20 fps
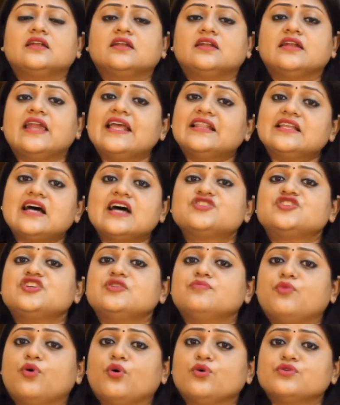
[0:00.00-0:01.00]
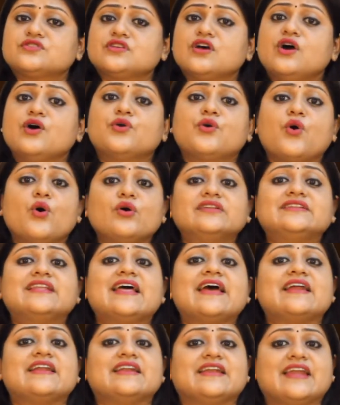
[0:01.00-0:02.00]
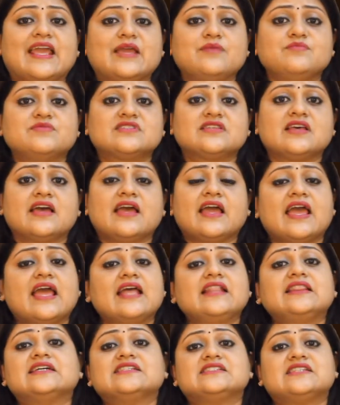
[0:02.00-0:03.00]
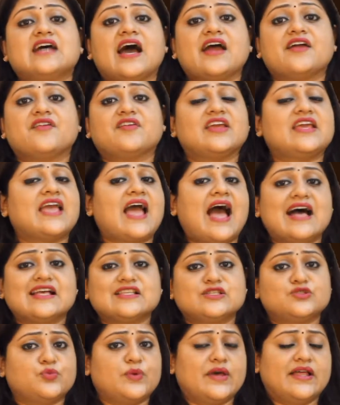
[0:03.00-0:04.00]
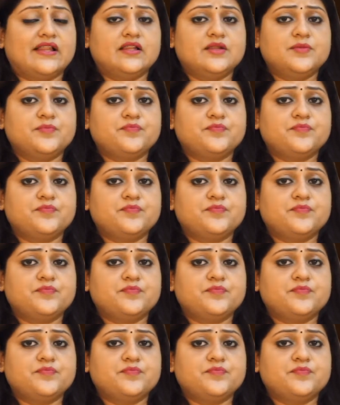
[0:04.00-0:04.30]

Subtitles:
Netaji Bose wrote their names in the diary as well.